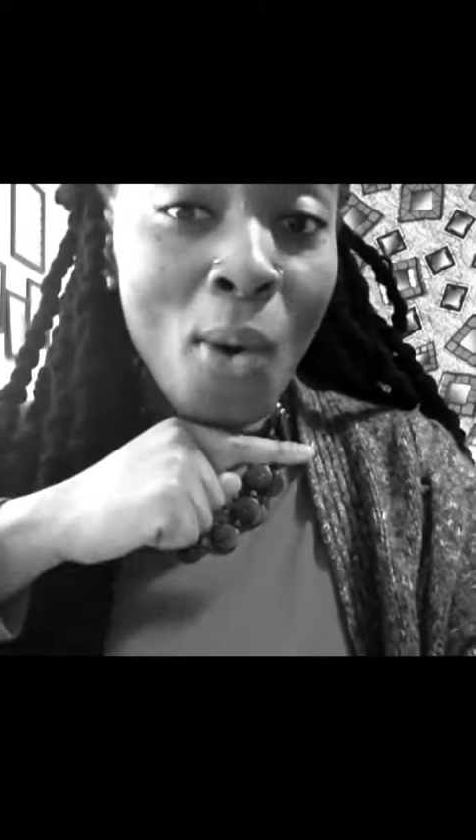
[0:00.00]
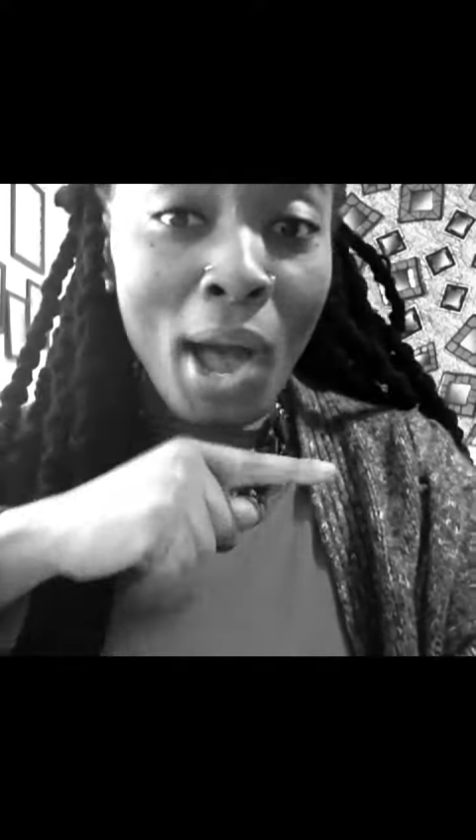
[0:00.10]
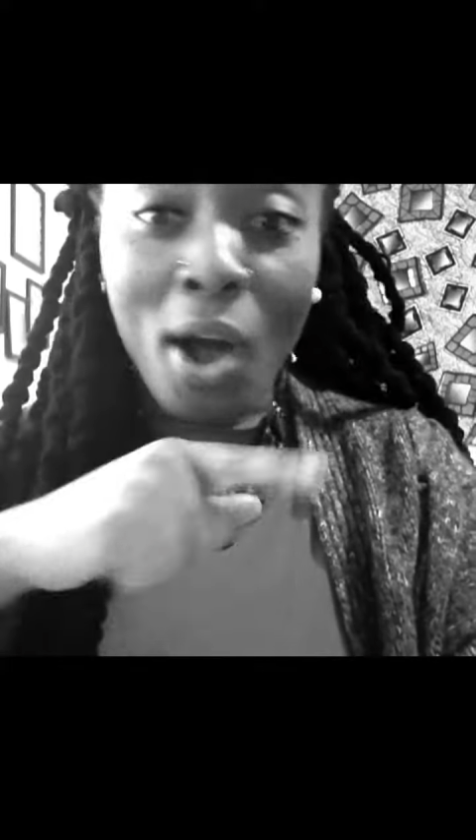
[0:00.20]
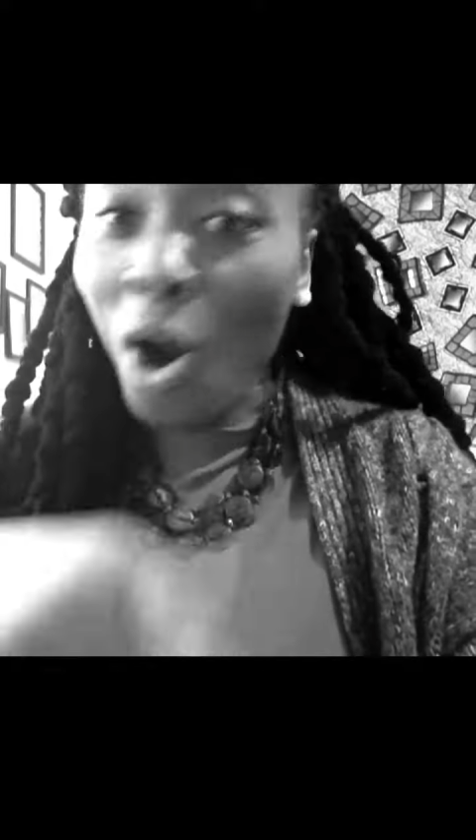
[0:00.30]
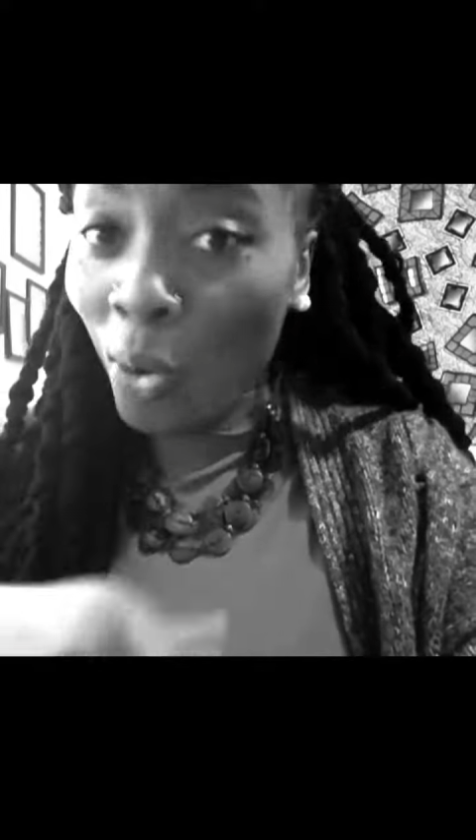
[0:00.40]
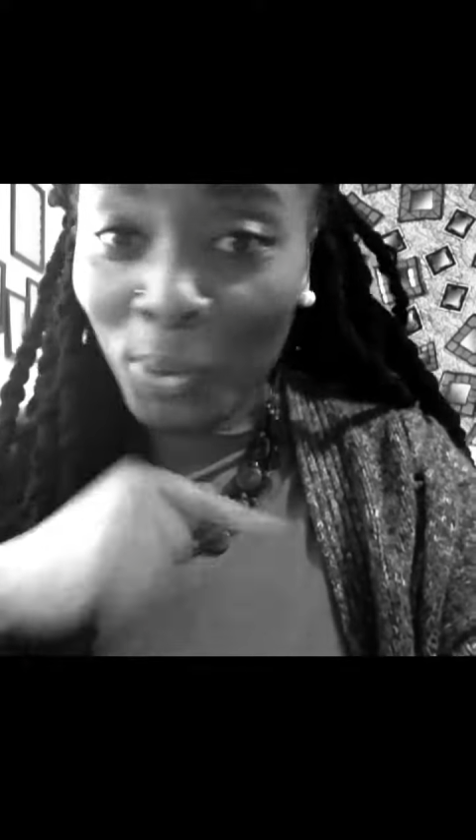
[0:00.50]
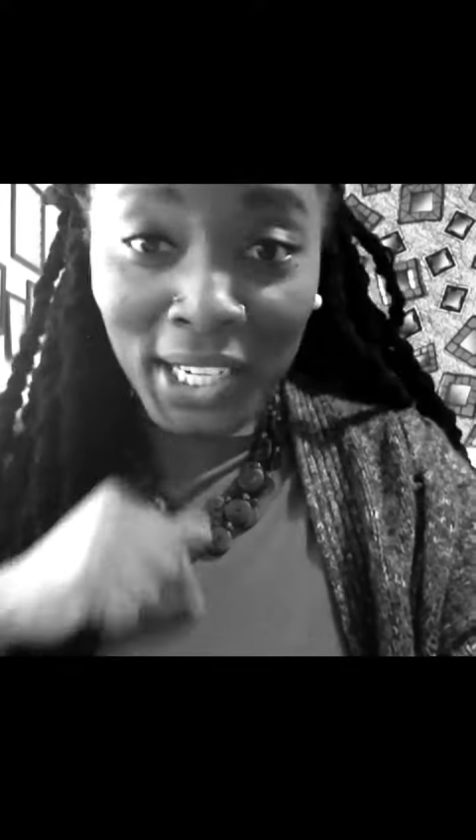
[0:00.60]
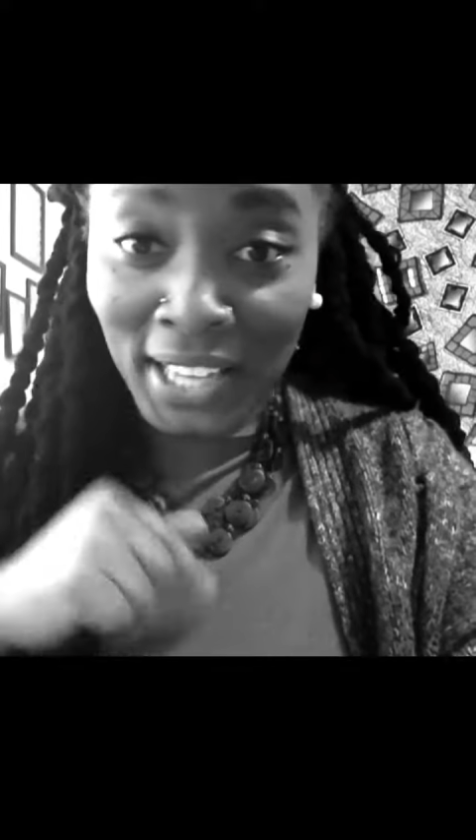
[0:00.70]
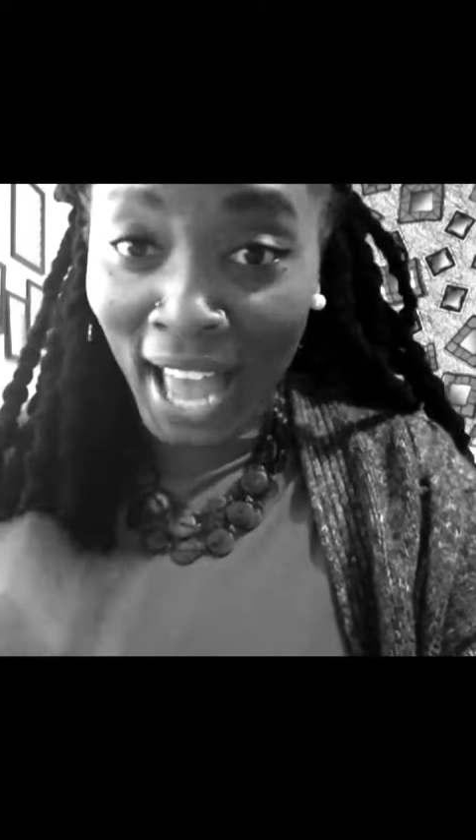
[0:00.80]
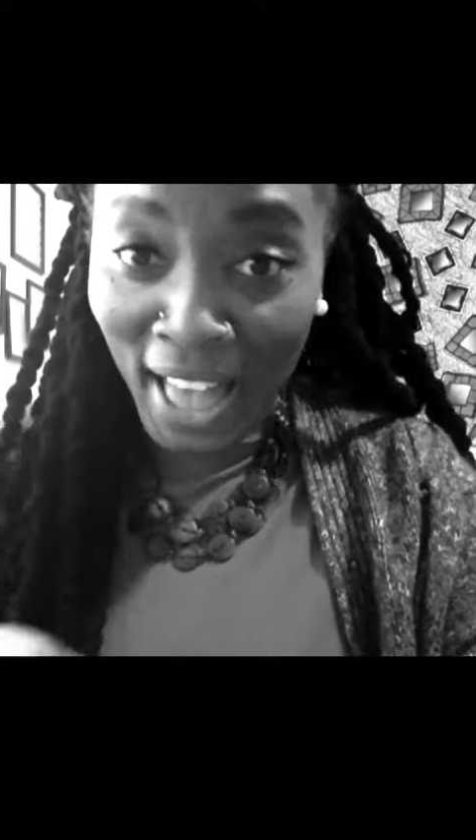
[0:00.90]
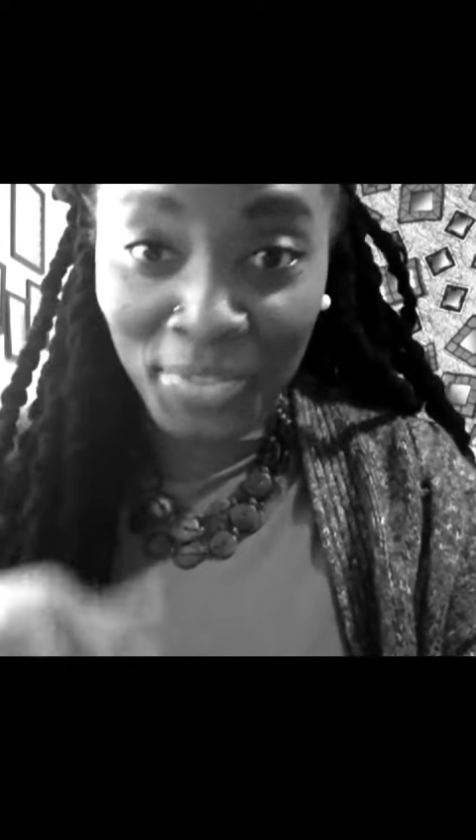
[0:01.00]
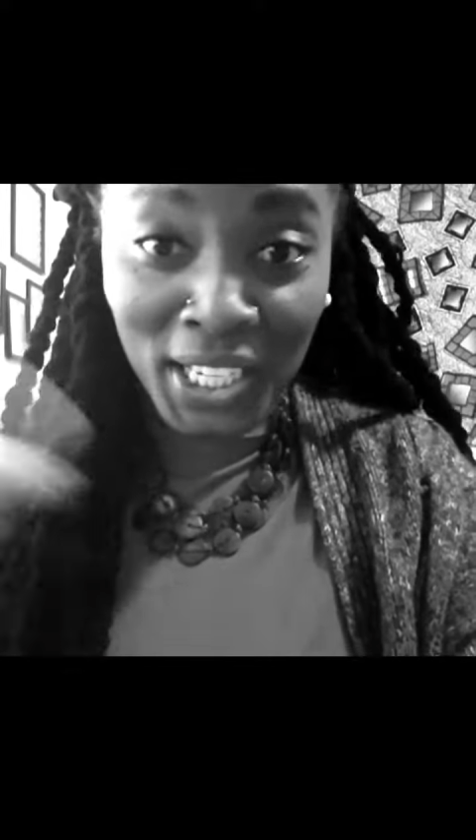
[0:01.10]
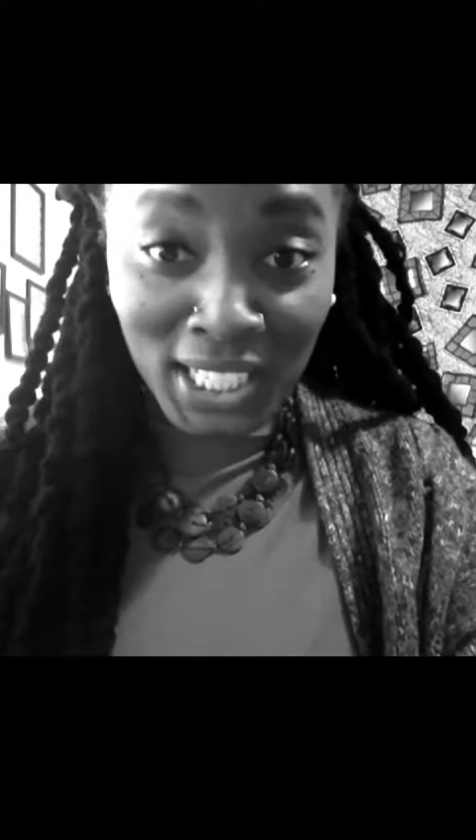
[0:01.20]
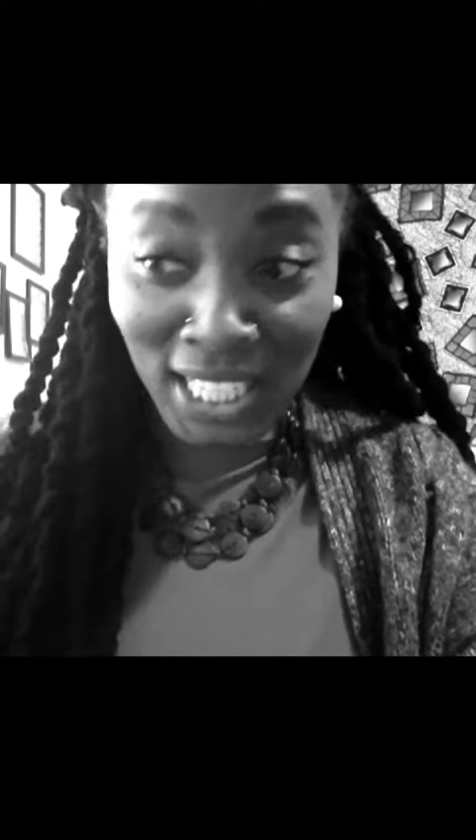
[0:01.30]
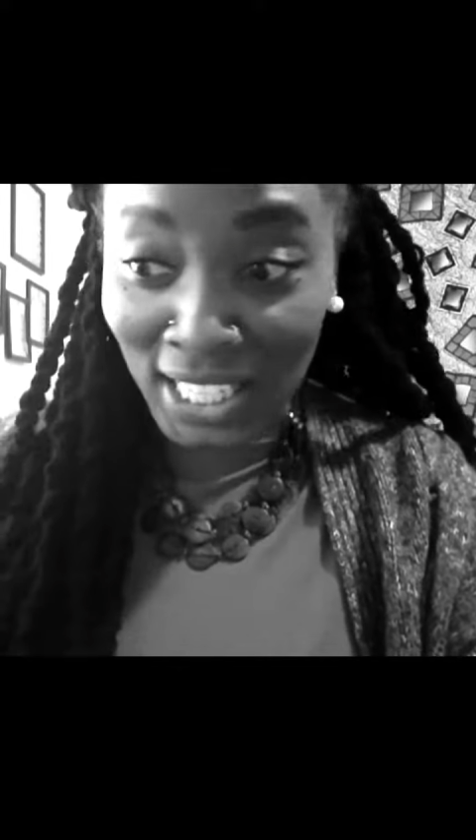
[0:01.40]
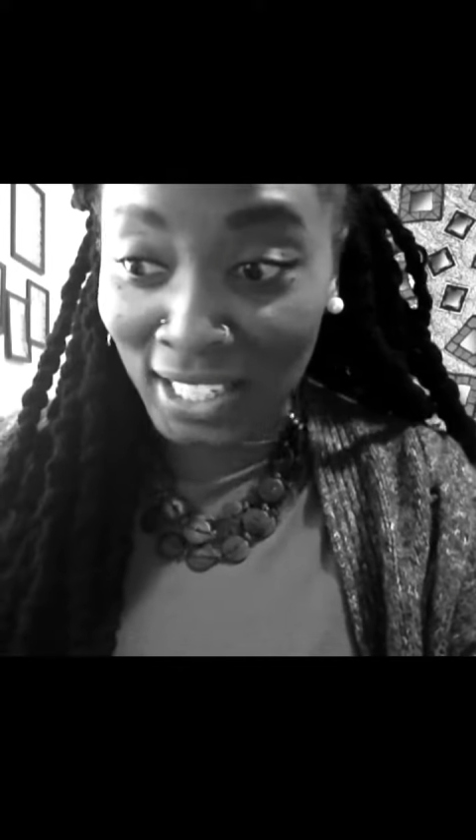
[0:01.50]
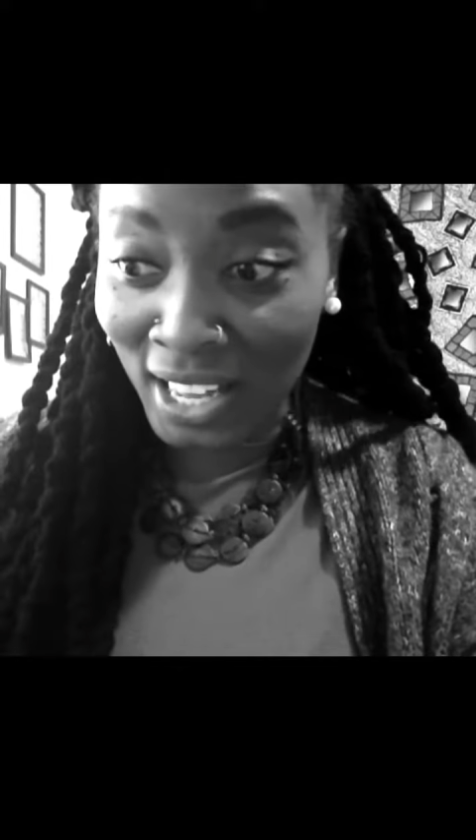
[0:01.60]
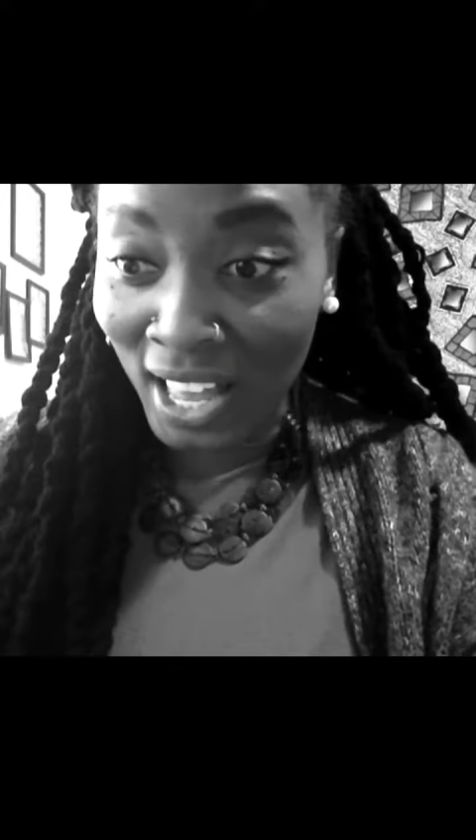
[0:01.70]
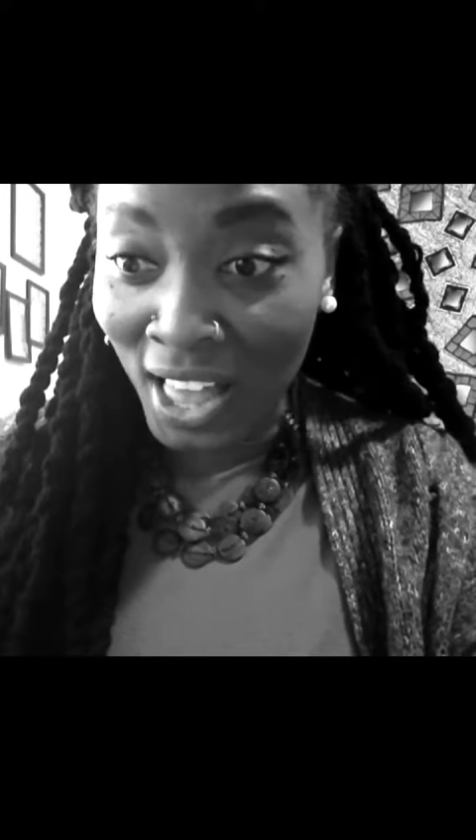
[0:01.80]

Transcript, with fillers: I already had the key